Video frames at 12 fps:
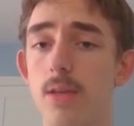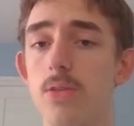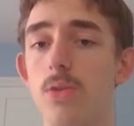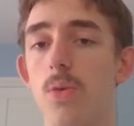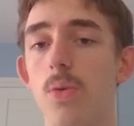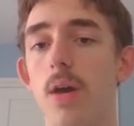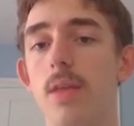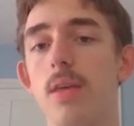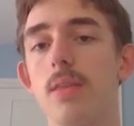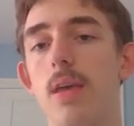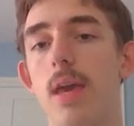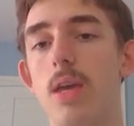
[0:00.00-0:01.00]
So I
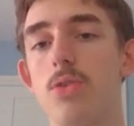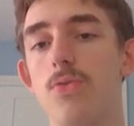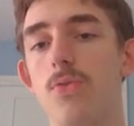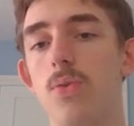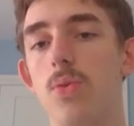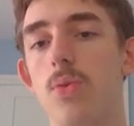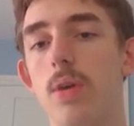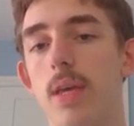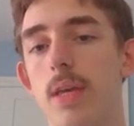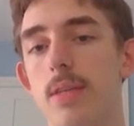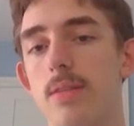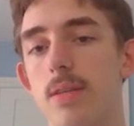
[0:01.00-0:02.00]
think that h4
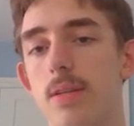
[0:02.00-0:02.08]
is a